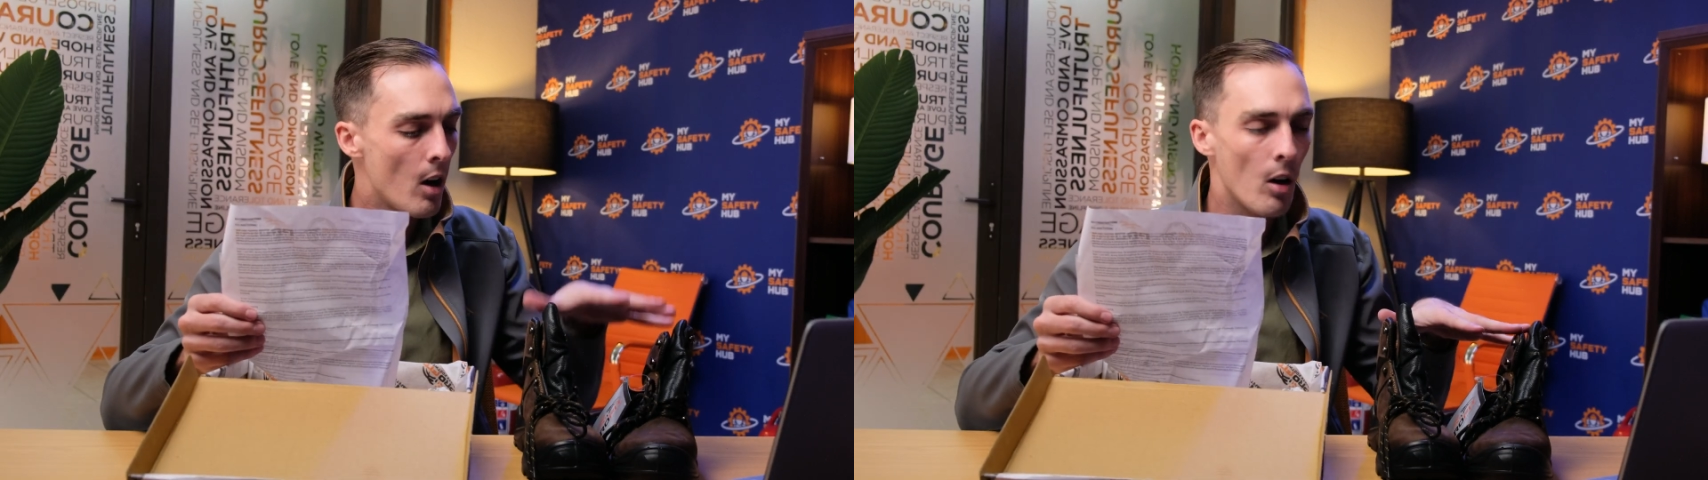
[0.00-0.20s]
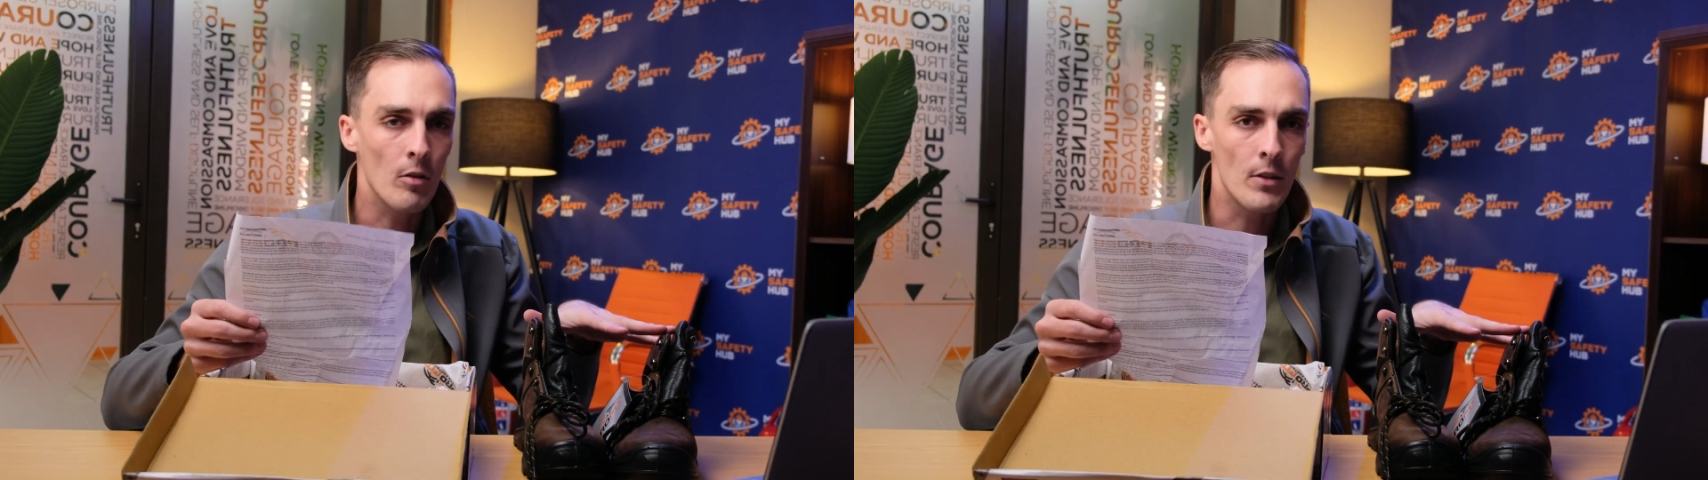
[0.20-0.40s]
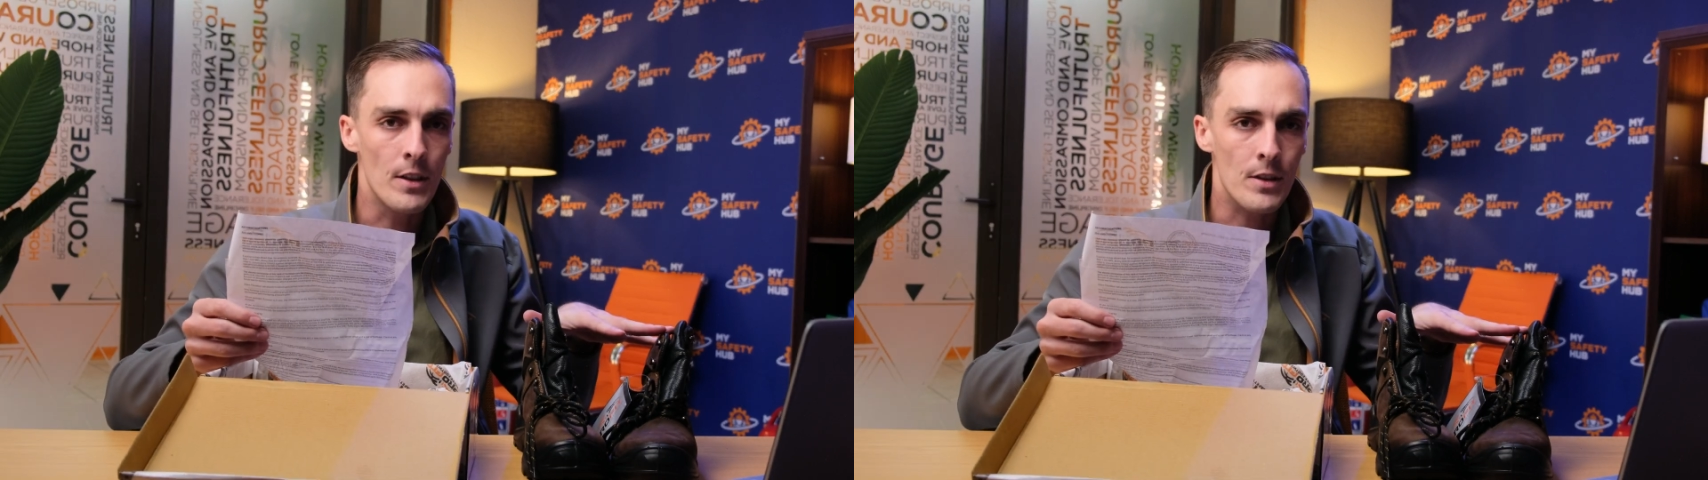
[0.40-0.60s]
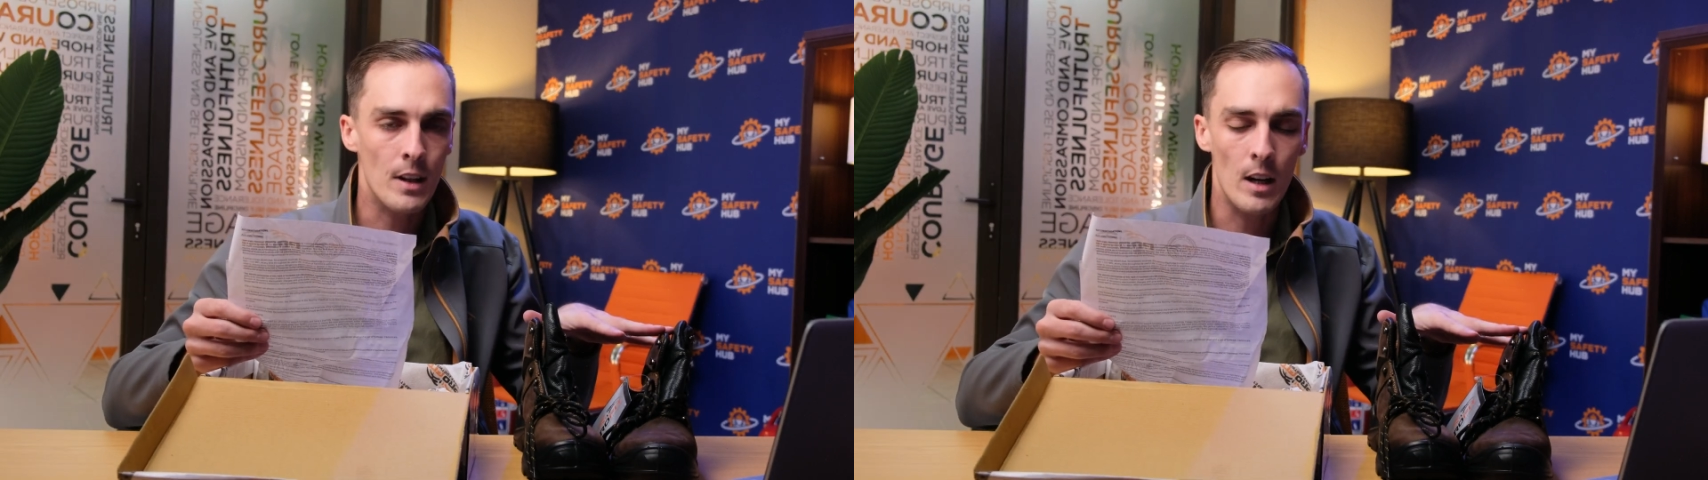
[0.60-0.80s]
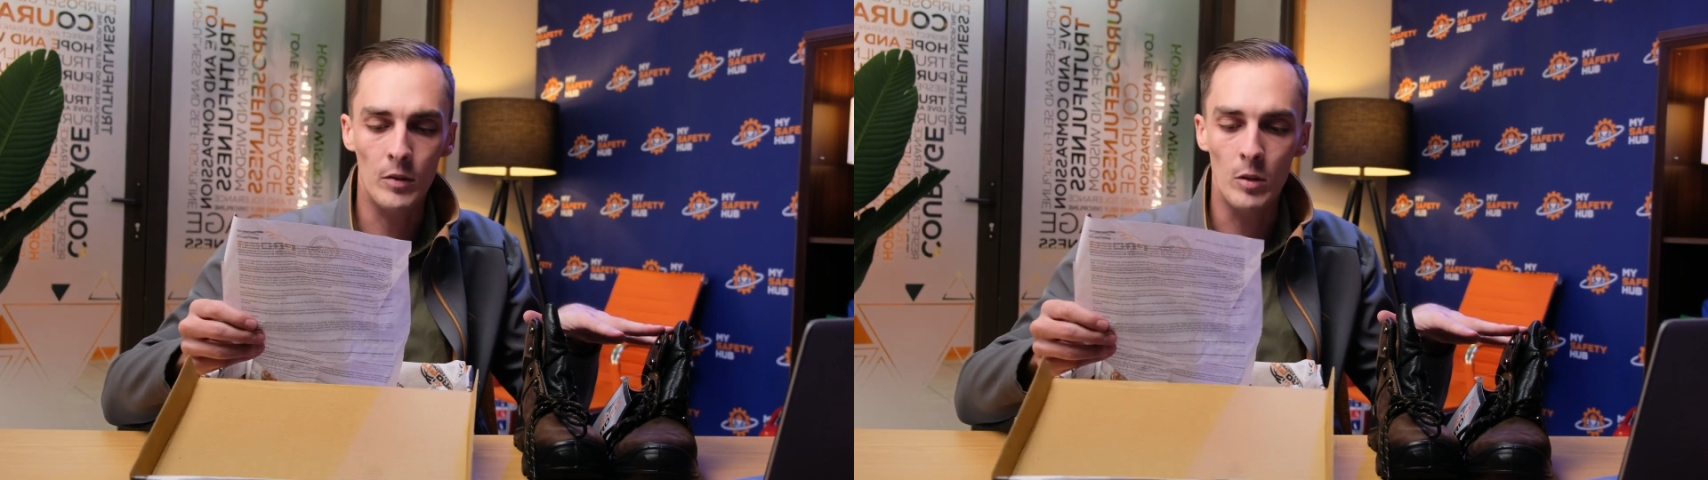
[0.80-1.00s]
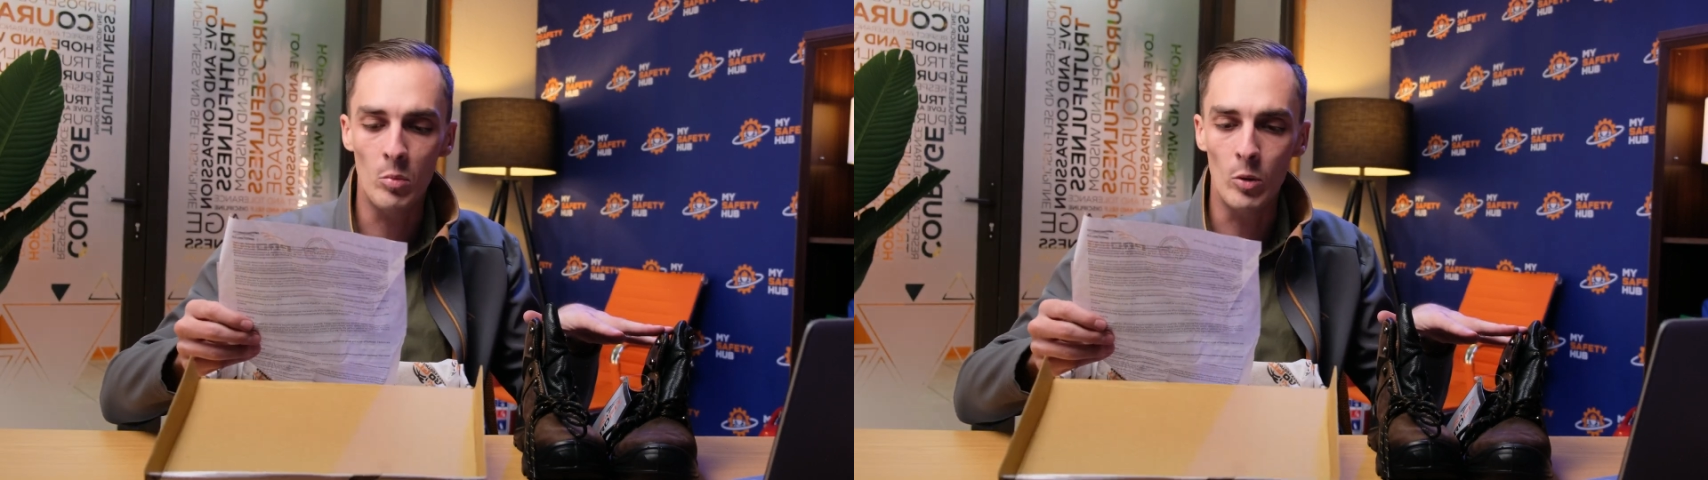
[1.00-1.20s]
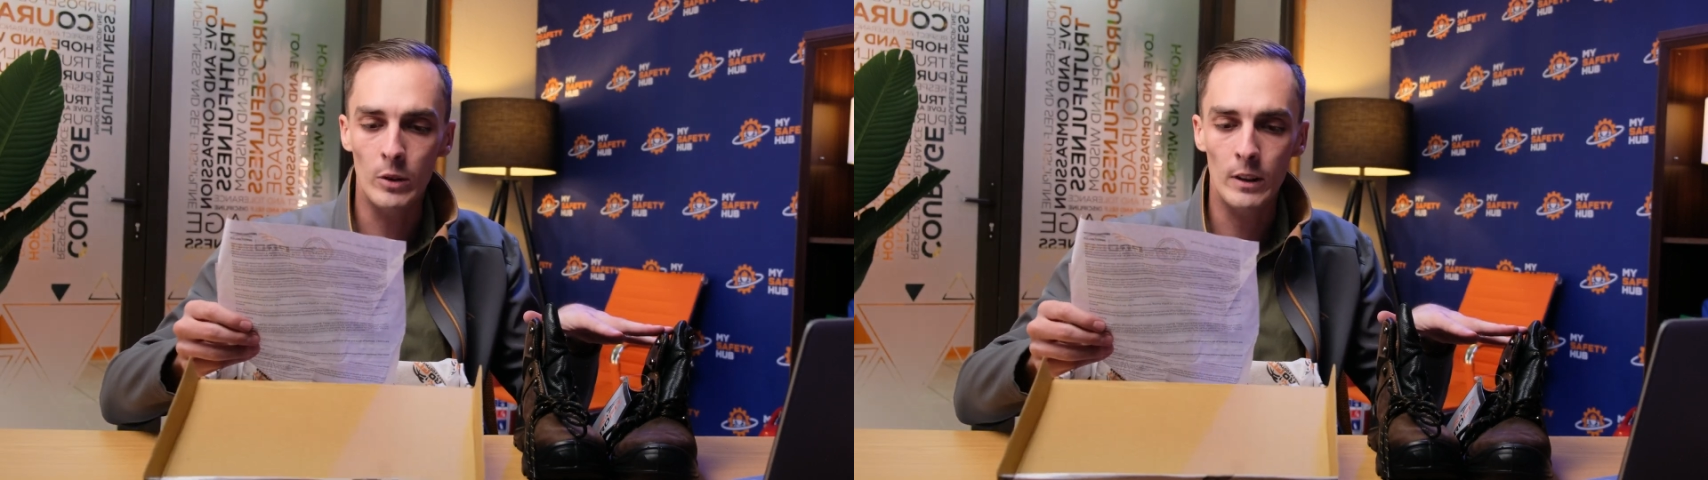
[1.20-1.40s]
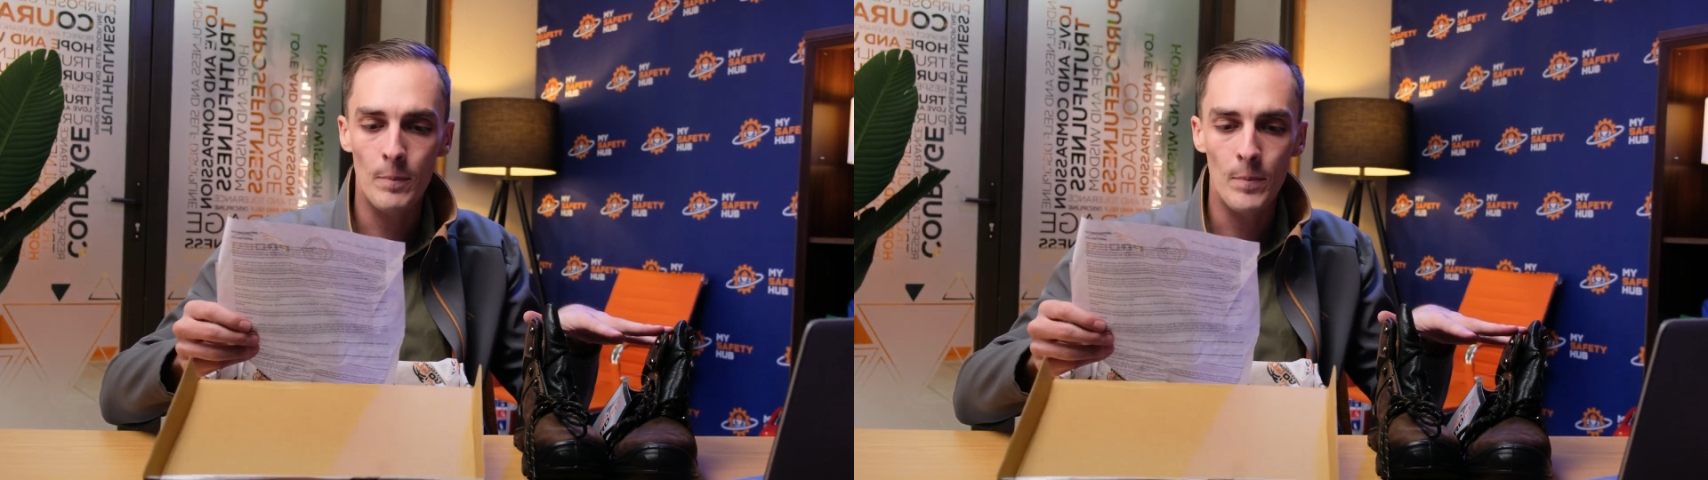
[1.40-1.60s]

of this safety boot.